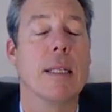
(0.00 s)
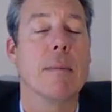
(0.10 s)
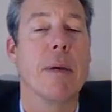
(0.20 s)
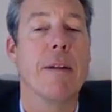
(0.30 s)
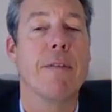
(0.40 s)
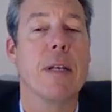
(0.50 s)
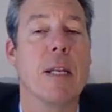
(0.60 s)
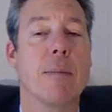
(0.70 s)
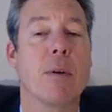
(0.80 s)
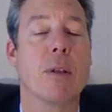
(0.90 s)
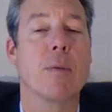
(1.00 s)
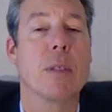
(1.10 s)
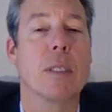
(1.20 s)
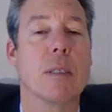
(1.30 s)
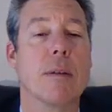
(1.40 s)
and then the benefit
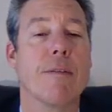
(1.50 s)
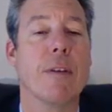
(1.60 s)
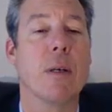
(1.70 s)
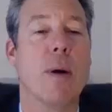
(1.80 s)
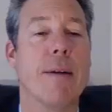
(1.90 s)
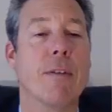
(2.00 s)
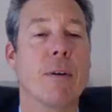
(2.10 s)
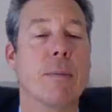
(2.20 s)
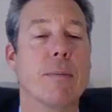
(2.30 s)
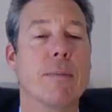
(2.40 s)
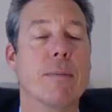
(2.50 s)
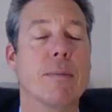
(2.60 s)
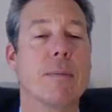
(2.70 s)
number, the, the fee waiver,